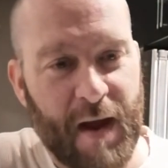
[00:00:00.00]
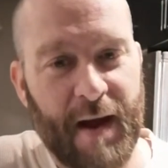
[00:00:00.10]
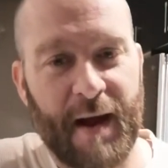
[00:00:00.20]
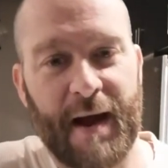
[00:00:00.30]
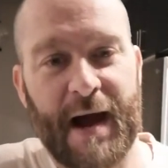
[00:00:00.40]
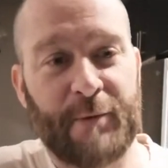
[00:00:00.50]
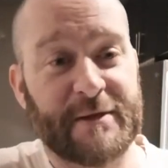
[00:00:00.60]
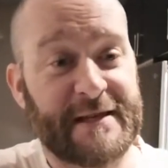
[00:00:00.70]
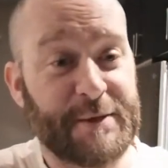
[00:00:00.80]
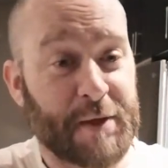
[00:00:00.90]
I
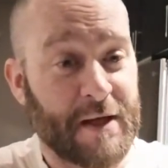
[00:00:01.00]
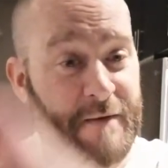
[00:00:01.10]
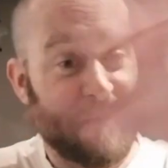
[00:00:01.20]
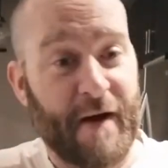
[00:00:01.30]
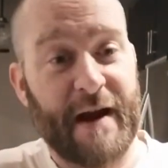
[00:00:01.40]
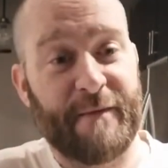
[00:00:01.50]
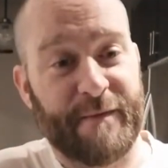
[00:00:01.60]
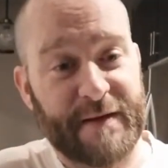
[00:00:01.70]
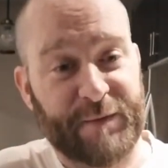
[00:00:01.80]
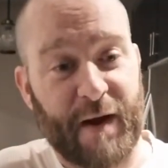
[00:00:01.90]
will see you all on Friday
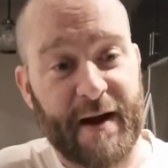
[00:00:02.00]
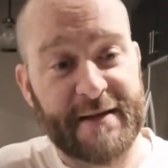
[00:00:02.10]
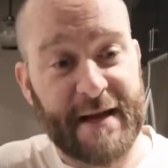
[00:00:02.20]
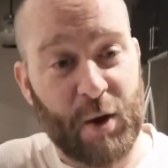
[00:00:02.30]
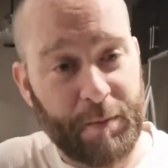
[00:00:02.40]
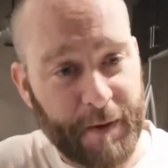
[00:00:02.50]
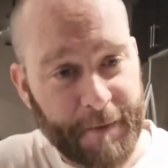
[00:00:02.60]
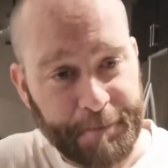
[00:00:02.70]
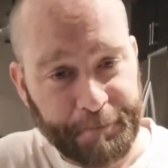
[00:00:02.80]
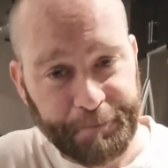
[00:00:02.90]
for Fizz Fridays, I hope.
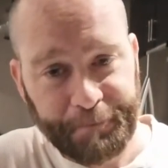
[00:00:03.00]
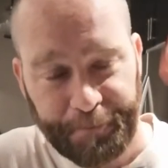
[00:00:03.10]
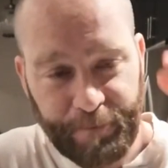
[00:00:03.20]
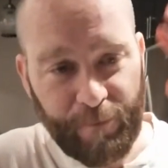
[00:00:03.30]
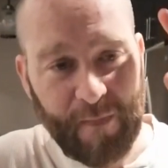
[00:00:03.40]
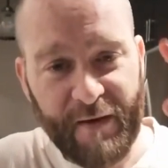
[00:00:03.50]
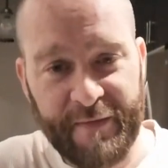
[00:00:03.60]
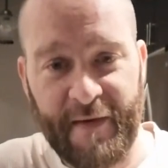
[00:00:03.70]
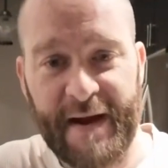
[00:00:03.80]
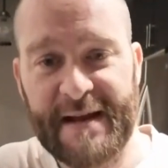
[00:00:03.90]

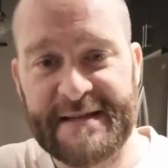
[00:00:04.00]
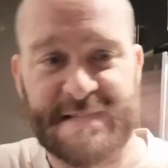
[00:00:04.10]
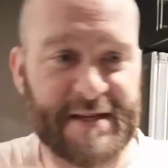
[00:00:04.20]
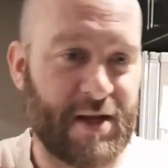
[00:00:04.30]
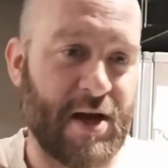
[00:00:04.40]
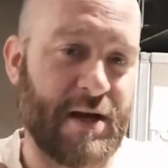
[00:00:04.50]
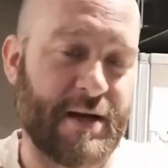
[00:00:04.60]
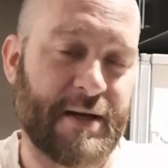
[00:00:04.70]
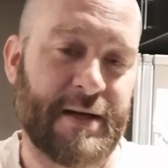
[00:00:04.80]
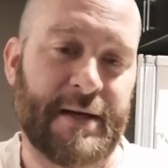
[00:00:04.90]
Friday, 6 o'clock.